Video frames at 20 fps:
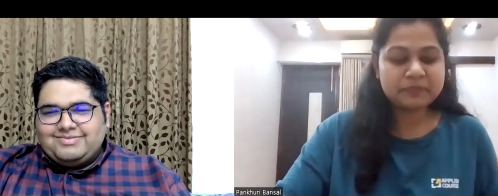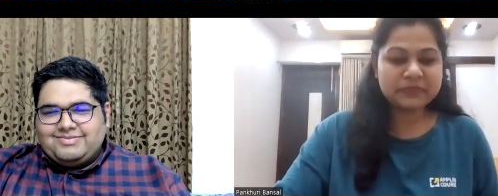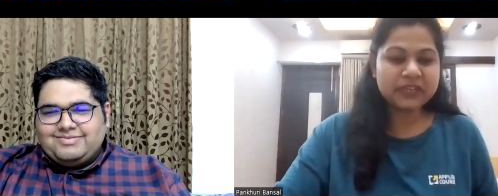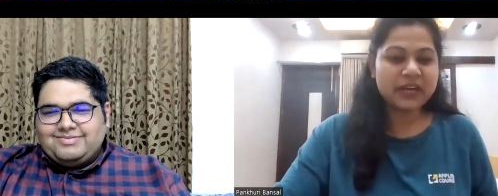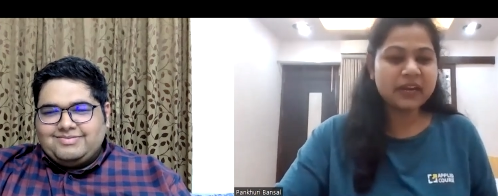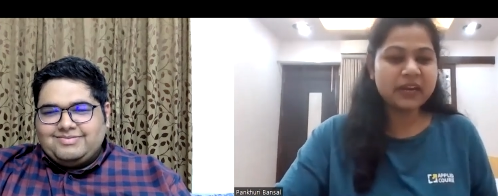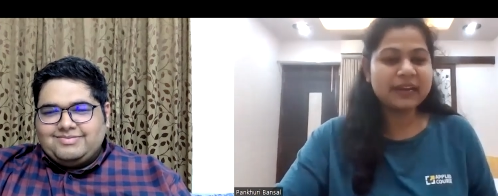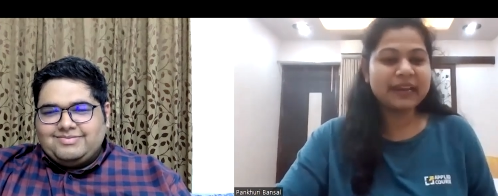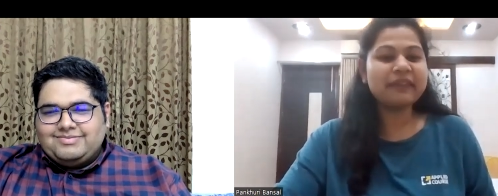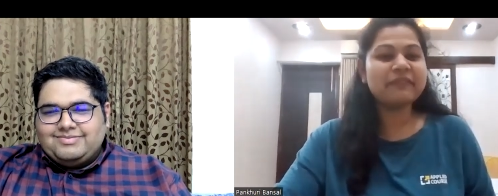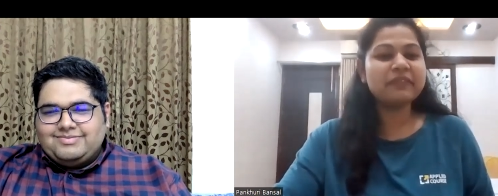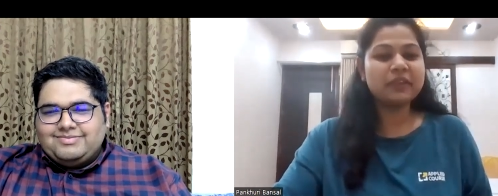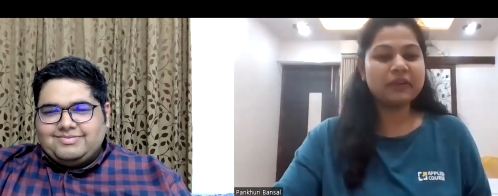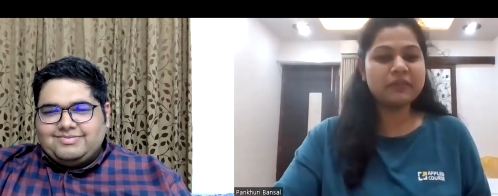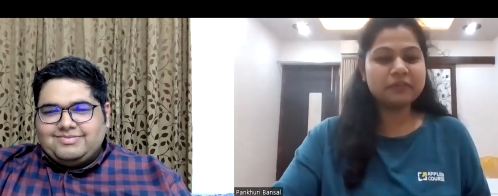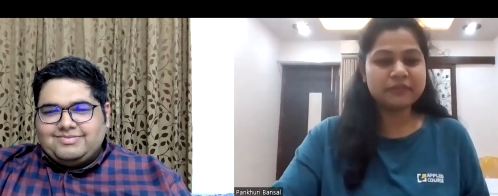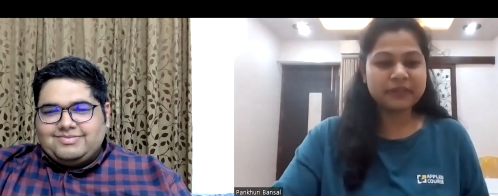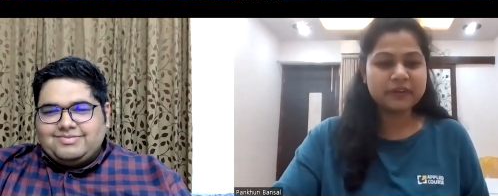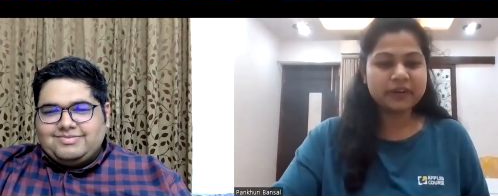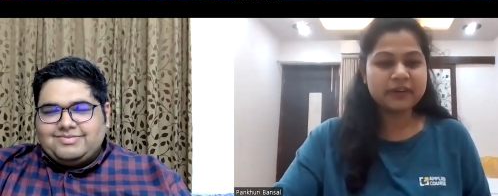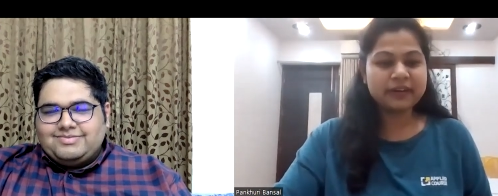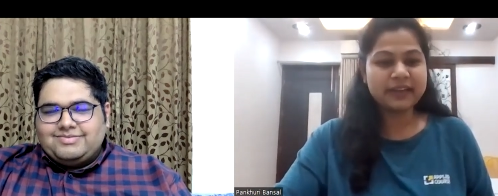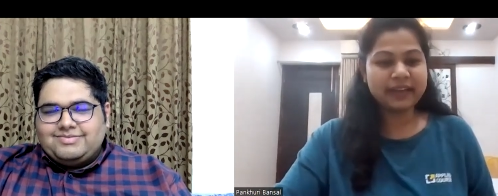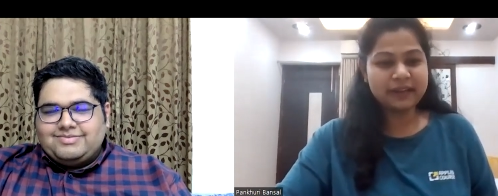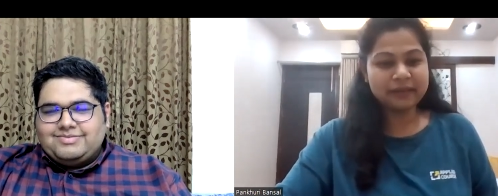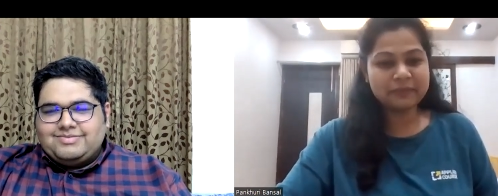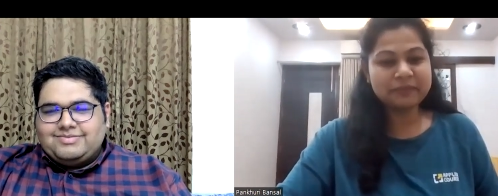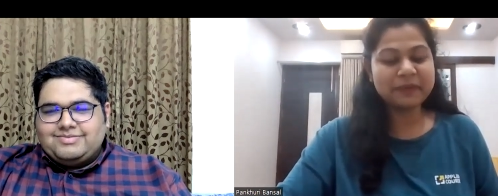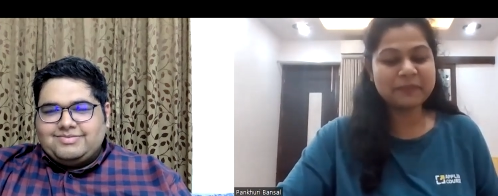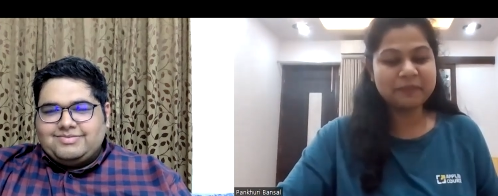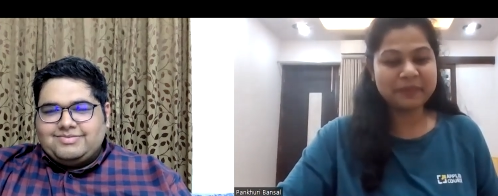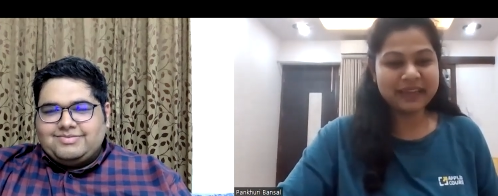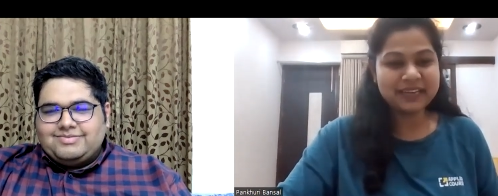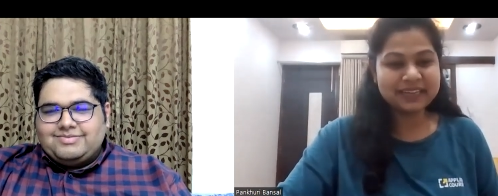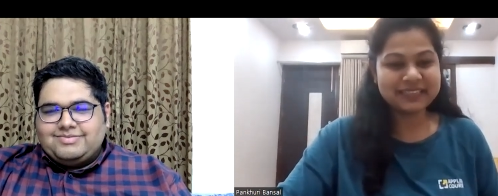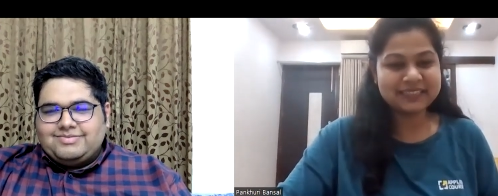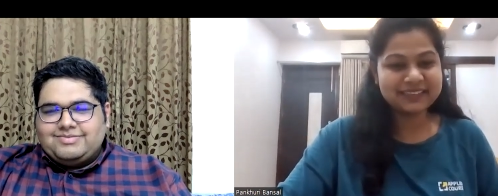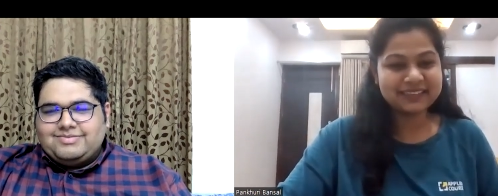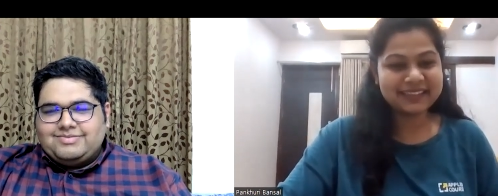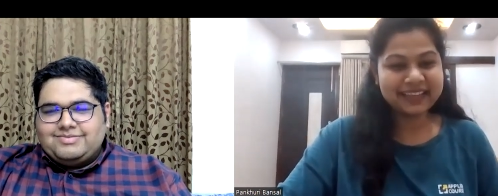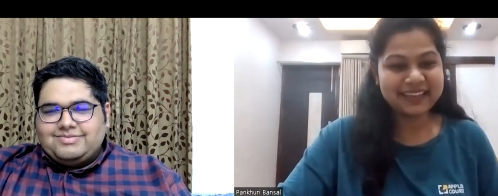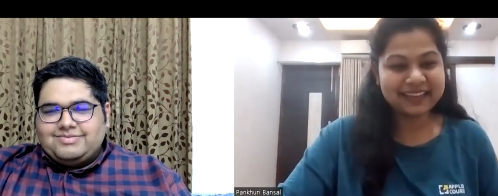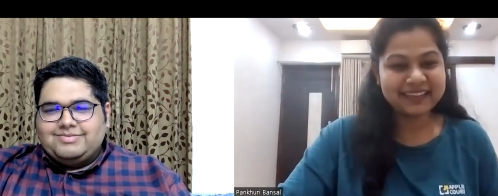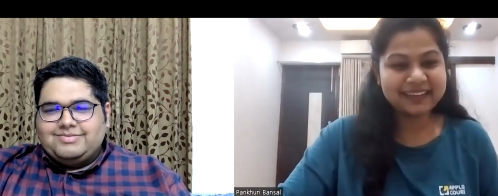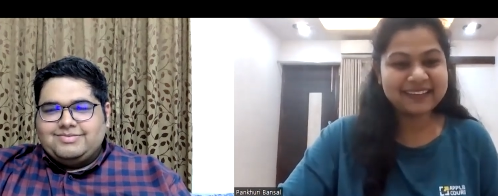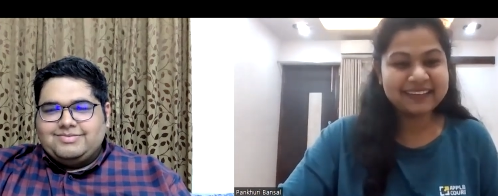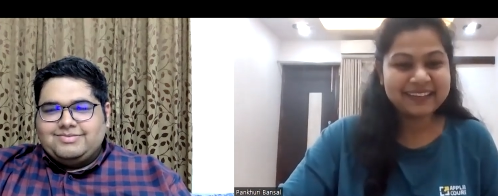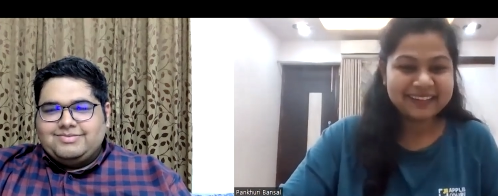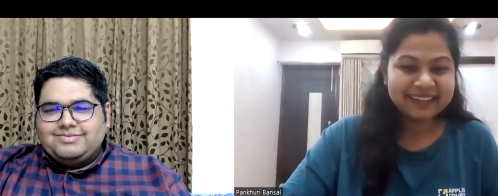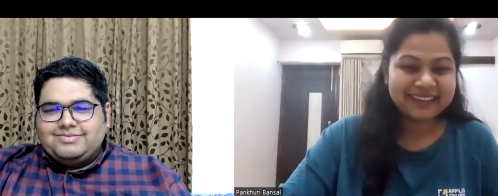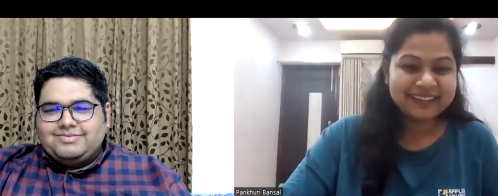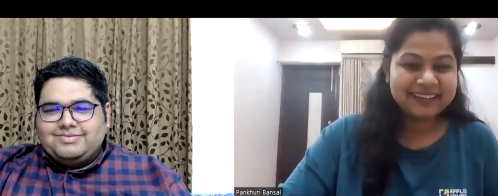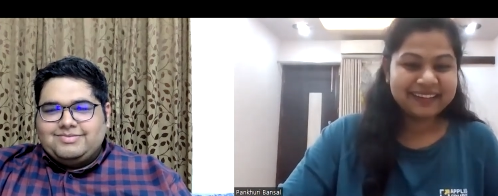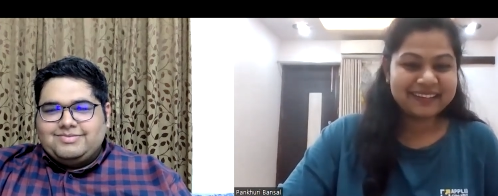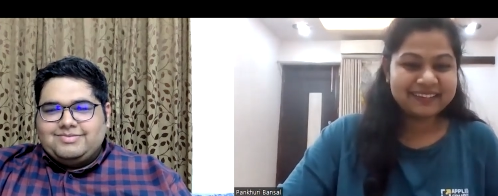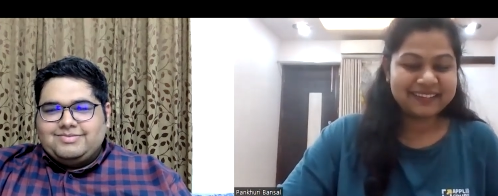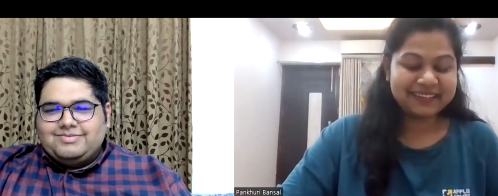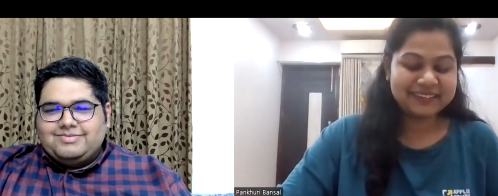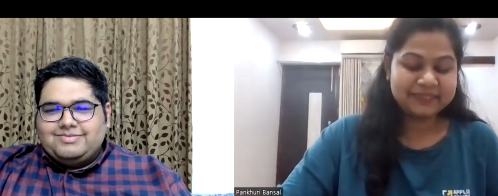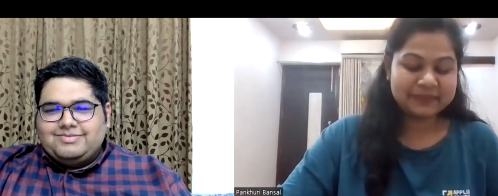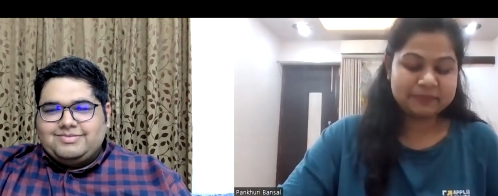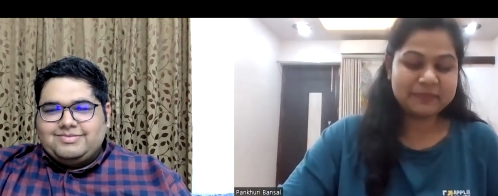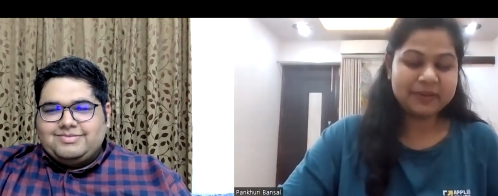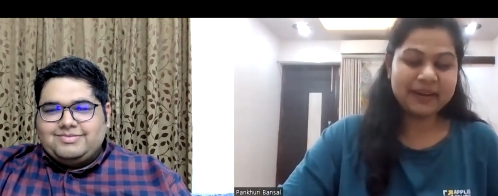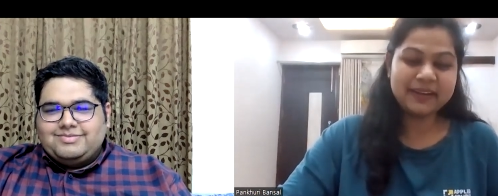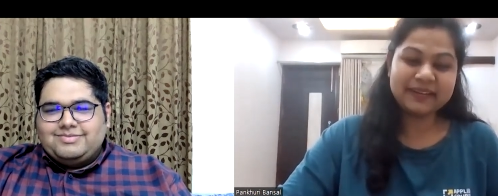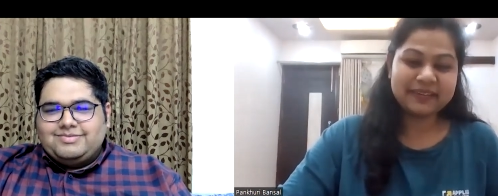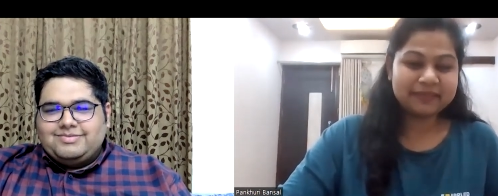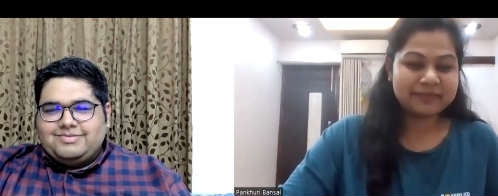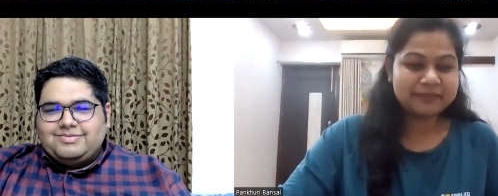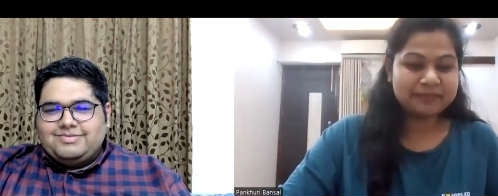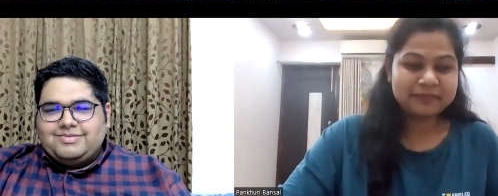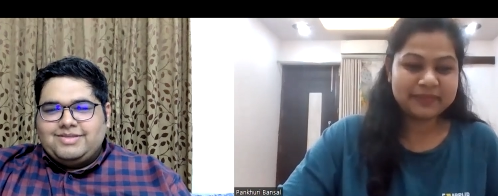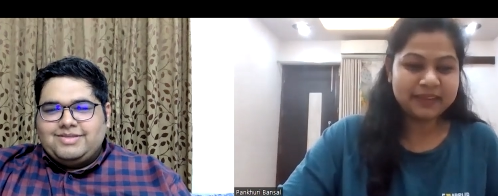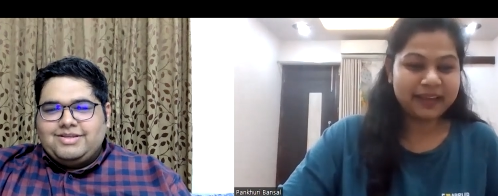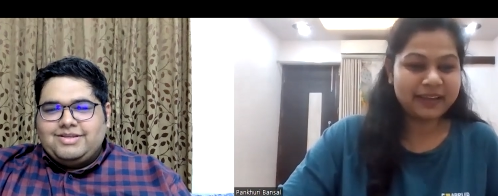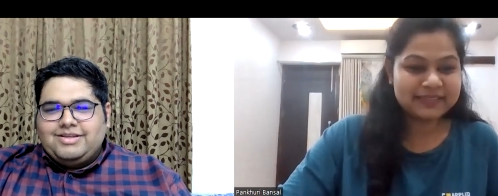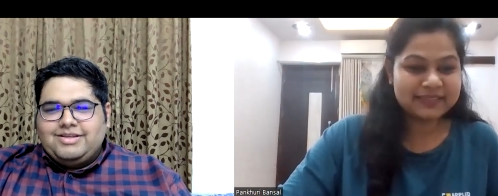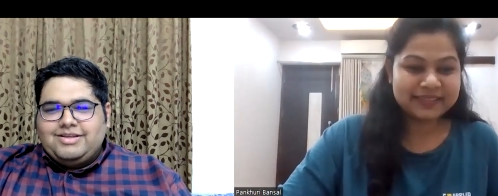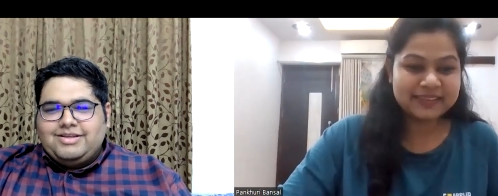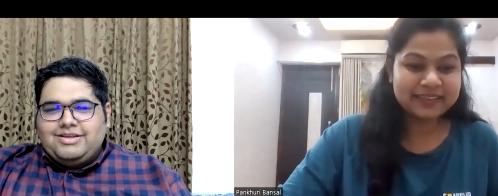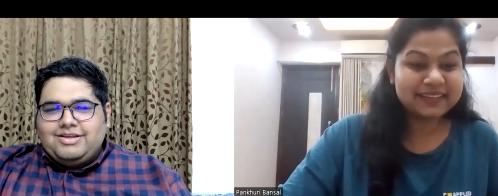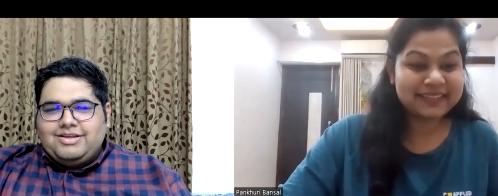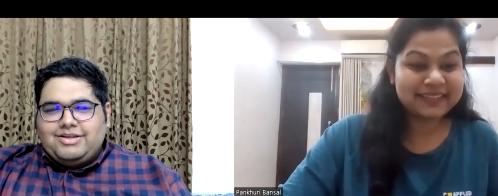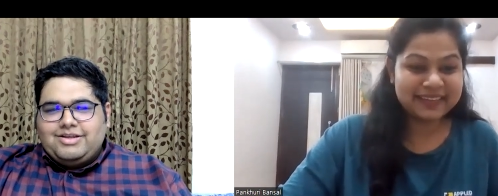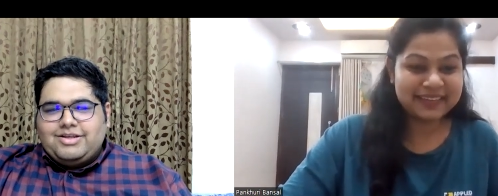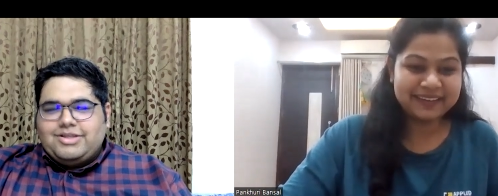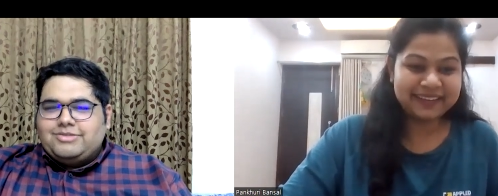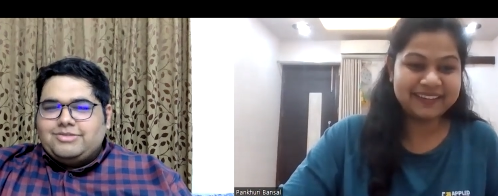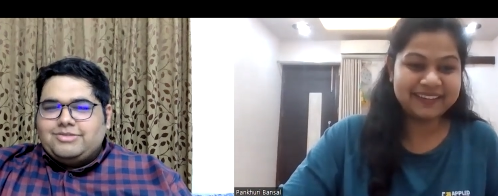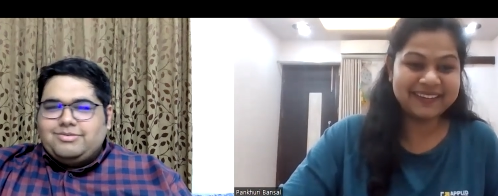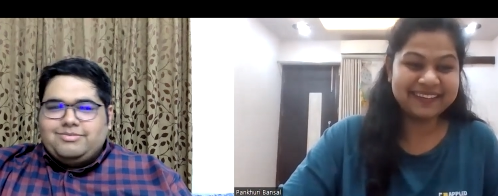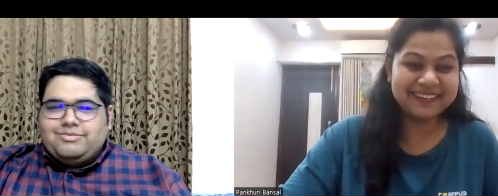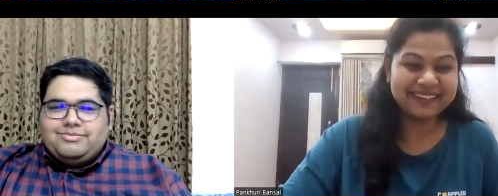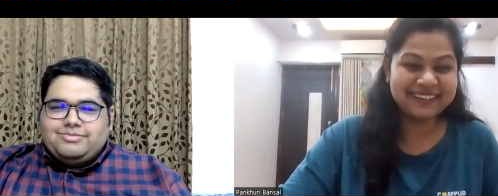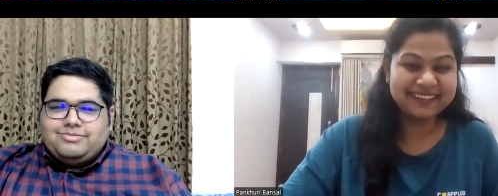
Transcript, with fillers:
Speaker 1: juggling with the work and preparation thing. But yeah, seriously.